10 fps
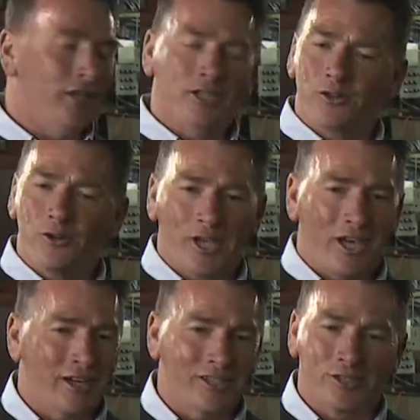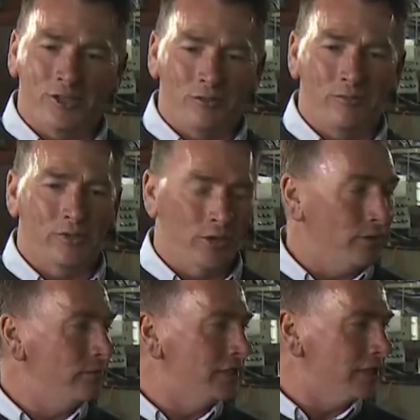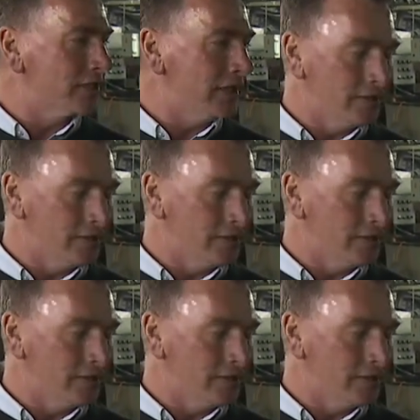They don't get hurt at all, you oh. know. It's a,